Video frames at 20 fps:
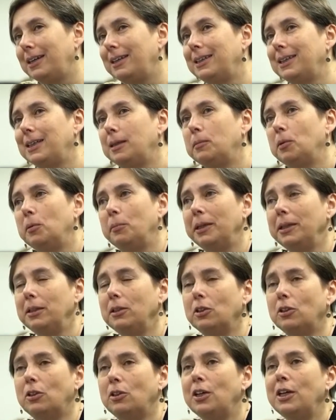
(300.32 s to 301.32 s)
at this
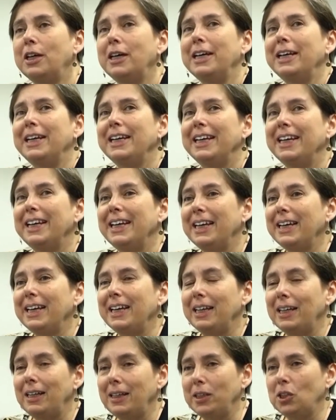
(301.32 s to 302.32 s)
time
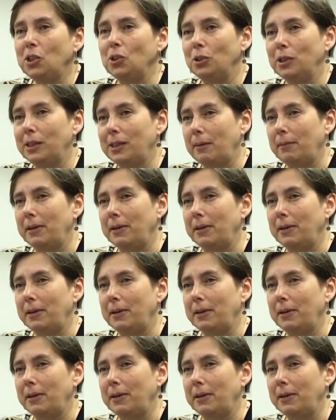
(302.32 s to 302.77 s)
is that